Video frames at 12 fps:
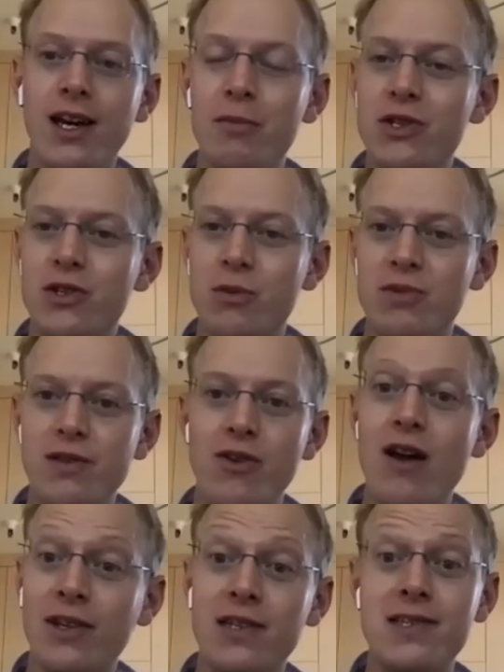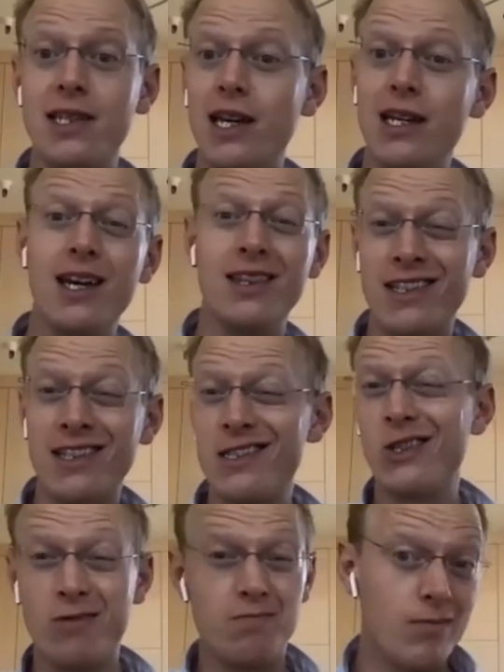in terms of their efficacy, and that's
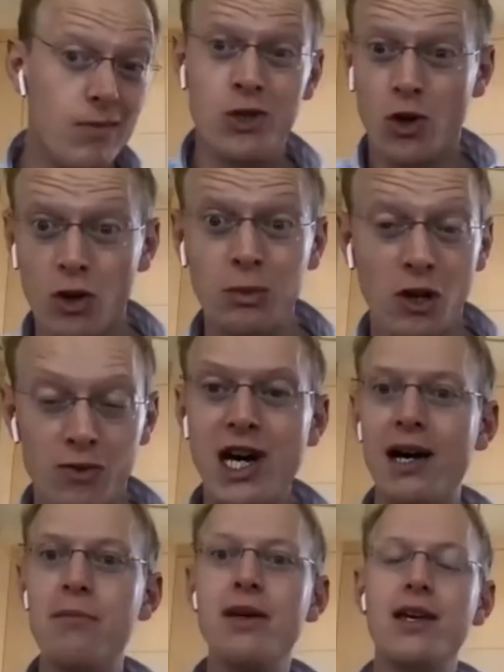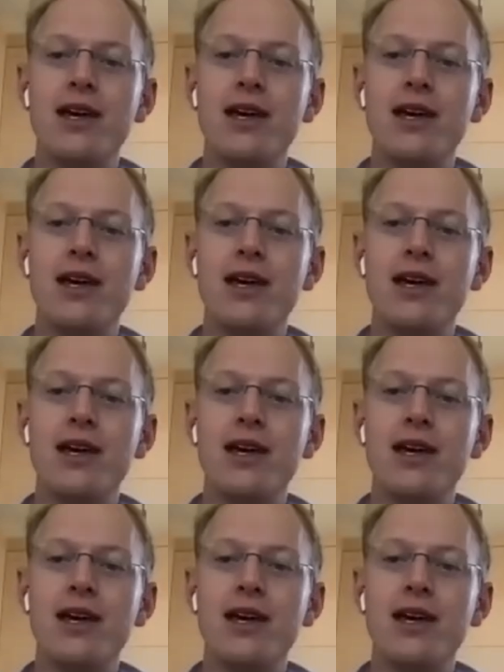durable over time.